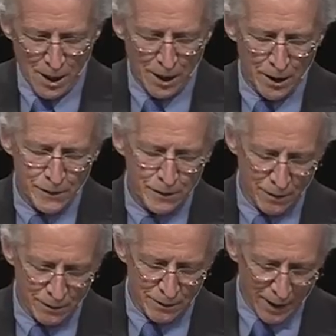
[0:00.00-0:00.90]
is
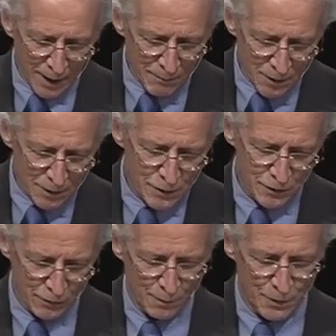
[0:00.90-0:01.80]
condemned in
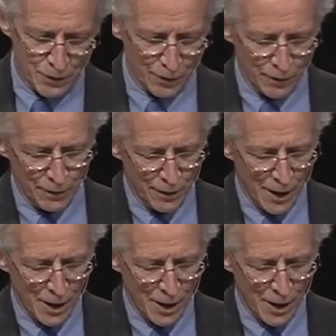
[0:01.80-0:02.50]
Scripture